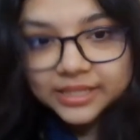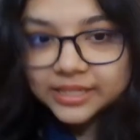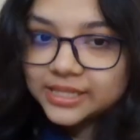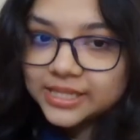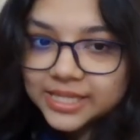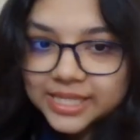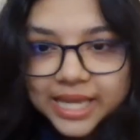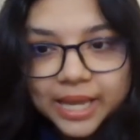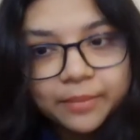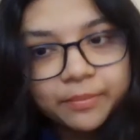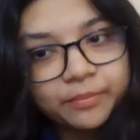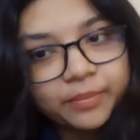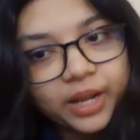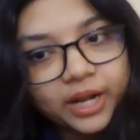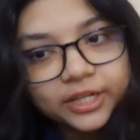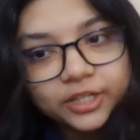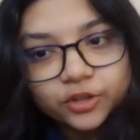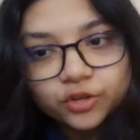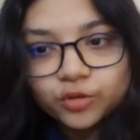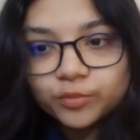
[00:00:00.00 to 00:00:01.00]
same
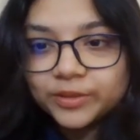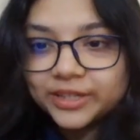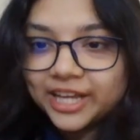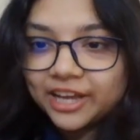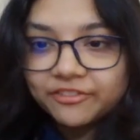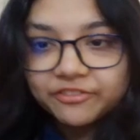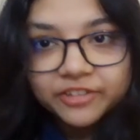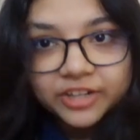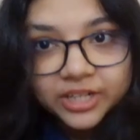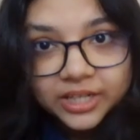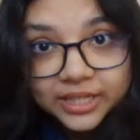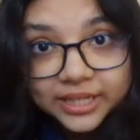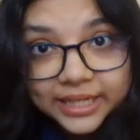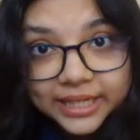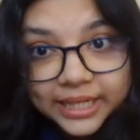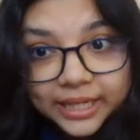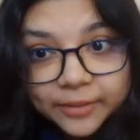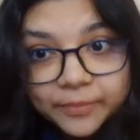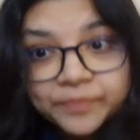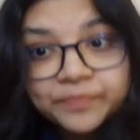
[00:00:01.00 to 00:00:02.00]
blood group
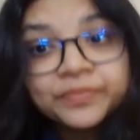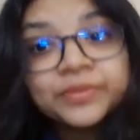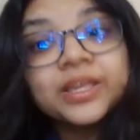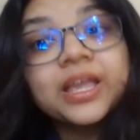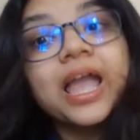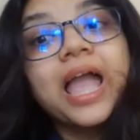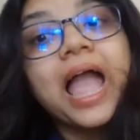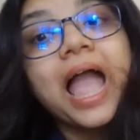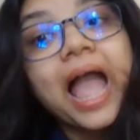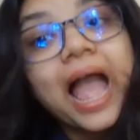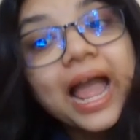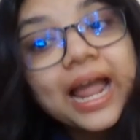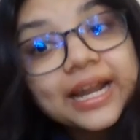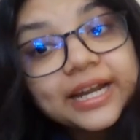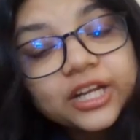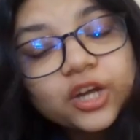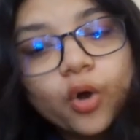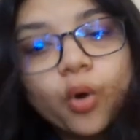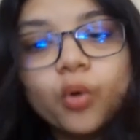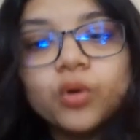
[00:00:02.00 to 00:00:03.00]
definitely,
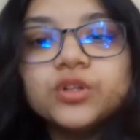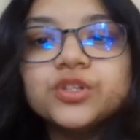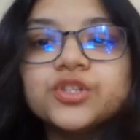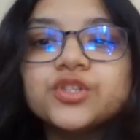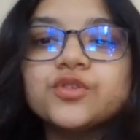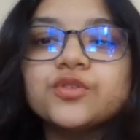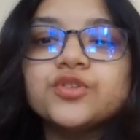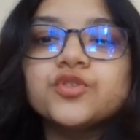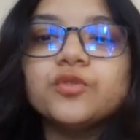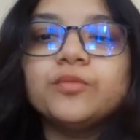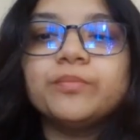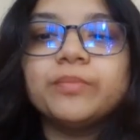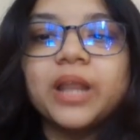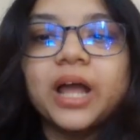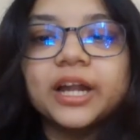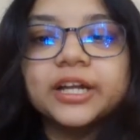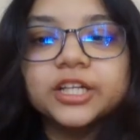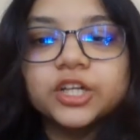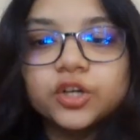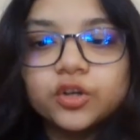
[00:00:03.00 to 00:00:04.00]
and also to
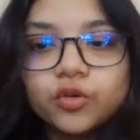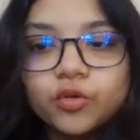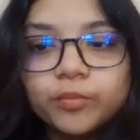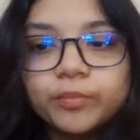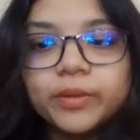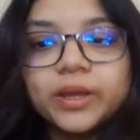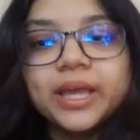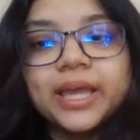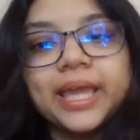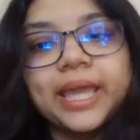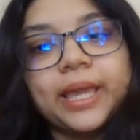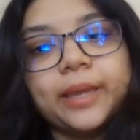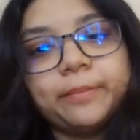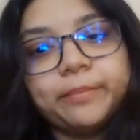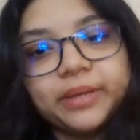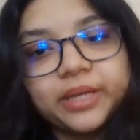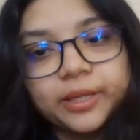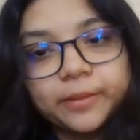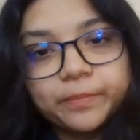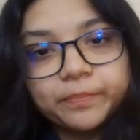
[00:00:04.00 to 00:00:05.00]
blood group
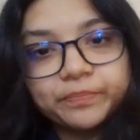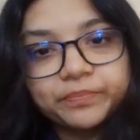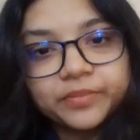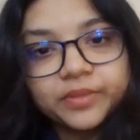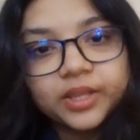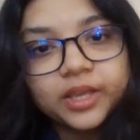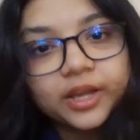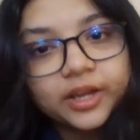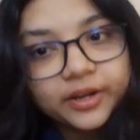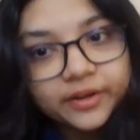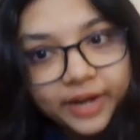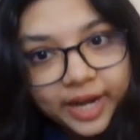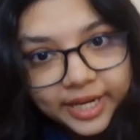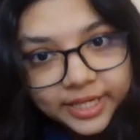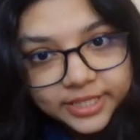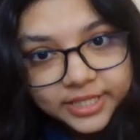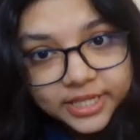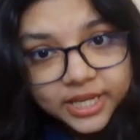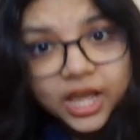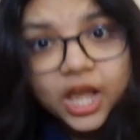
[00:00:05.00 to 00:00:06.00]
AB,
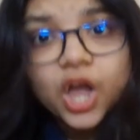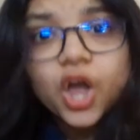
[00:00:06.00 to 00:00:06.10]
right?